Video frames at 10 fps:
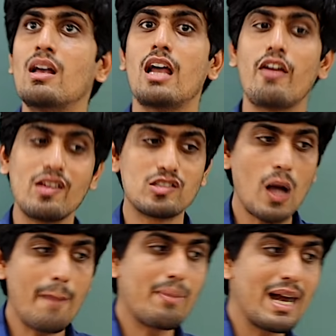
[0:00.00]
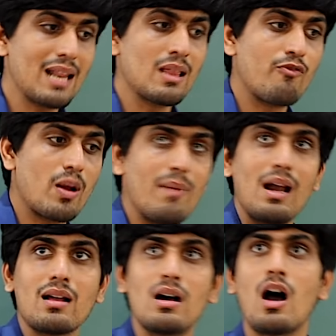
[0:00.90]
If we stop breeding them for
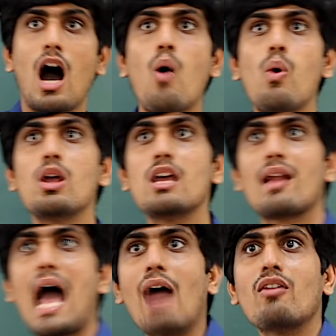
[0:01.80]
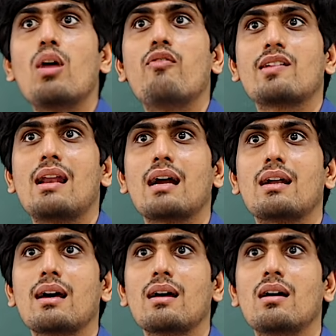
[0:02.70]
milk, how will you even have a bull for
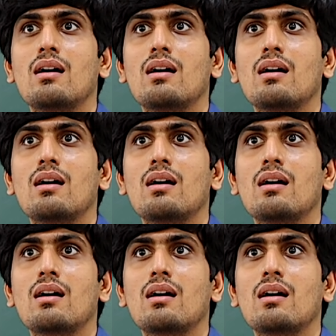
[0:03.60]
Jallikattu?